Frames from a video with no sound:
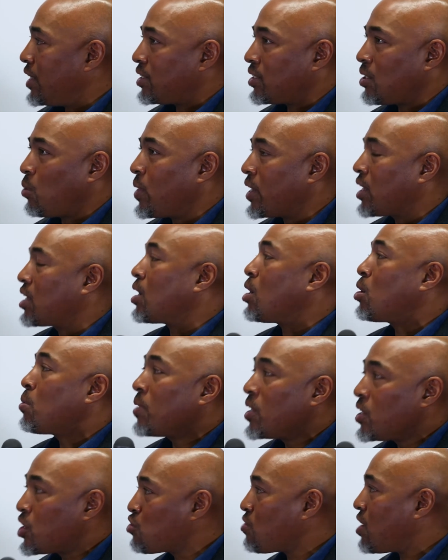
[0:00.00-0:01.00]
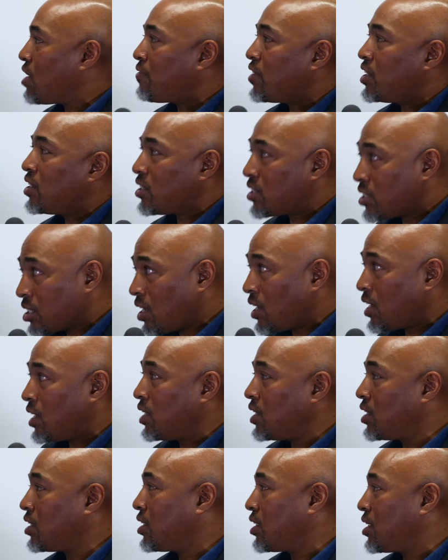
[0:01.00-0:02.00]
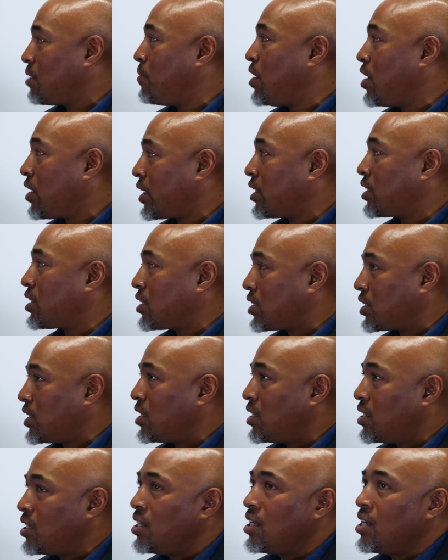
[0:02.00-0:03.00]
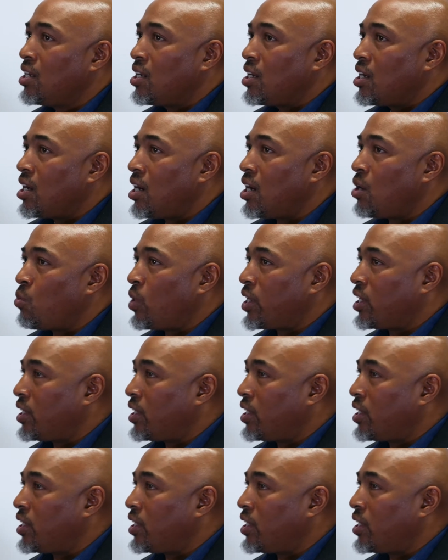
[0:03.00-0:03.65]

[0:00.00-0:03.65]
So we're globally traveling and scaling the market to see where the